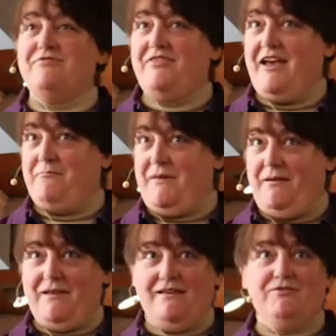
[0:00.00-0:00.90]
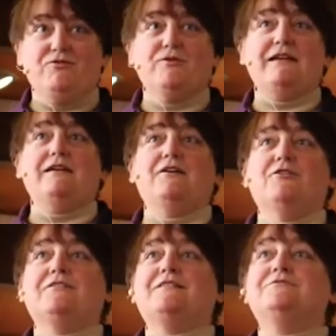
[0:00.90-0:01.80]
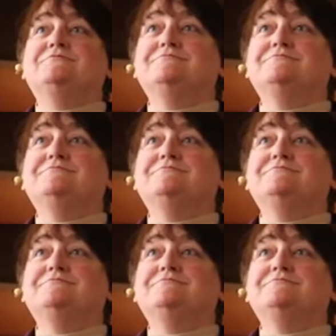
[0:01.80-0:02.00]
that maybe in 3 years,